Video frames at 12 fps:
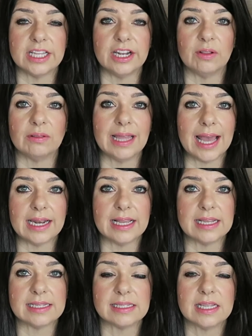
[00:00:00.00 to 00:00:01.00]
You know,
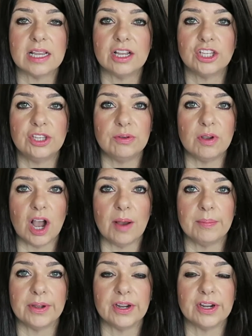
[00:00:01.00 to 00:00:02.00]
lettuce,
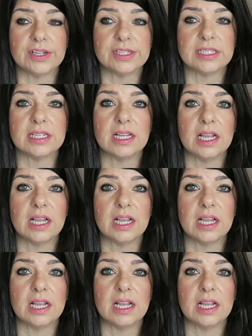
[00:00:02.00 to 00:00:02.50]
cucumbers.